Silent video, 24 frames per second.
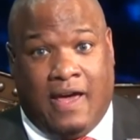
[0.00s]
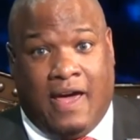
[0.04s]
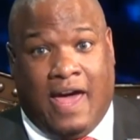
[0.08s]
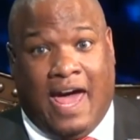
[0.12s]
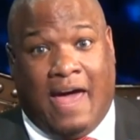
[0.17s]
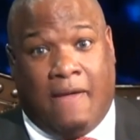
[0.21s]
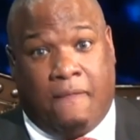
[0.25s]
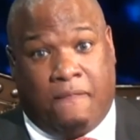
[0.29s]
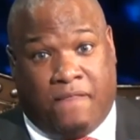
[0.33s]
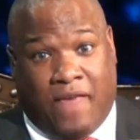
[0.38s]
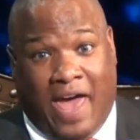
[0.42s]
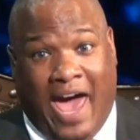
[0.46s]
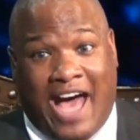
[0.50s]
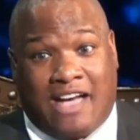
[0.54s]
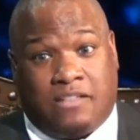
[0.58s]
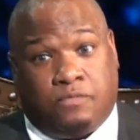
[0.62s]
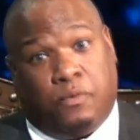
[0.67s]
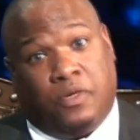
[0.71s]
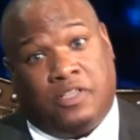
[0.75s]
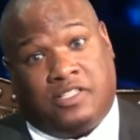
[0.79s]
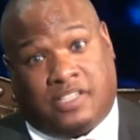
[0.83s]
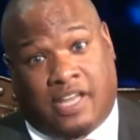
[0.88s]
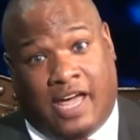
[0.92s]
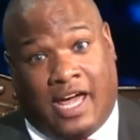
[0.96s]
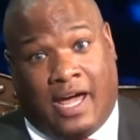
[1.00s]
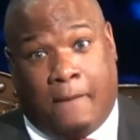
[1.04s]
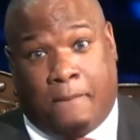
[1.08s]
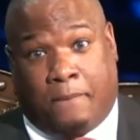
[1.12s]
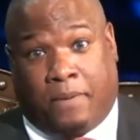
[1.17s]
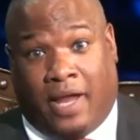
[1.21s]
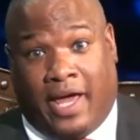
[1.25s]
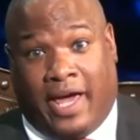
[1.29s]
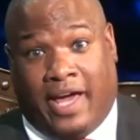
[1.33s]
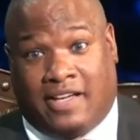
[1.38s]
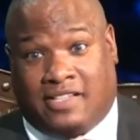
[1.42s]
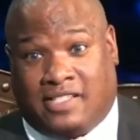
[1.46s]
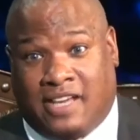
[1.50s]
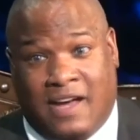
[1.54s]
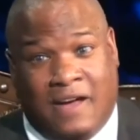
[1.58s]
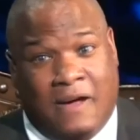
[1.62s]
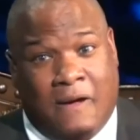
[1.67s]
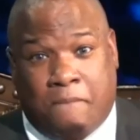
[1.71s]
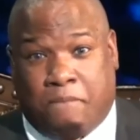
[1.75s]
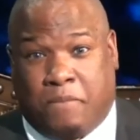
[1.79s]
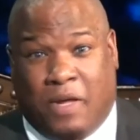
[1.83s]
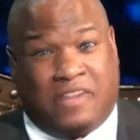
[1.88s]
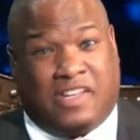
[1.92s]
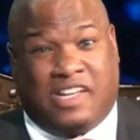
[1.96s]
And that's what's taking place.
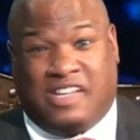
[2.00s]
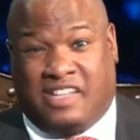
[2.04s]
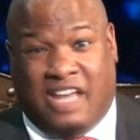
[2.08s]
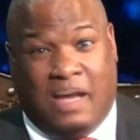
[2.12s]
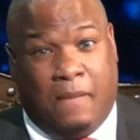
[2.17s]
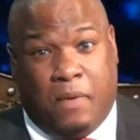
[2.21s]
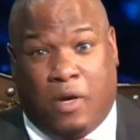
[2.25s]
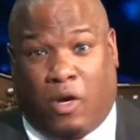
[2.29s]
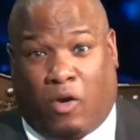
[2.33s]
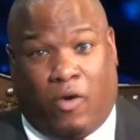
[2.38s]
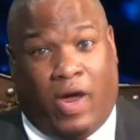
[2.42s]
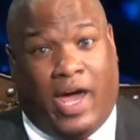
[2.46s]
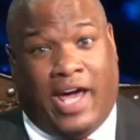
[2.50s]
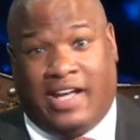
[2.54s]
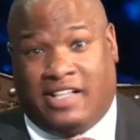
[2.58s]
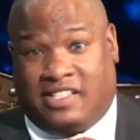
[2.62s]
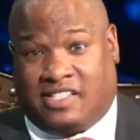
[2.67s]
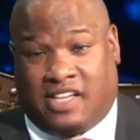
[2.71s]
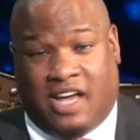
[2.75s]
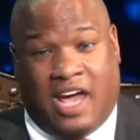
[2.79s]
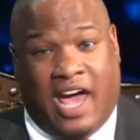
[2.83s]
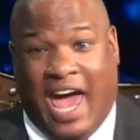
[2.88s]
But the Democrats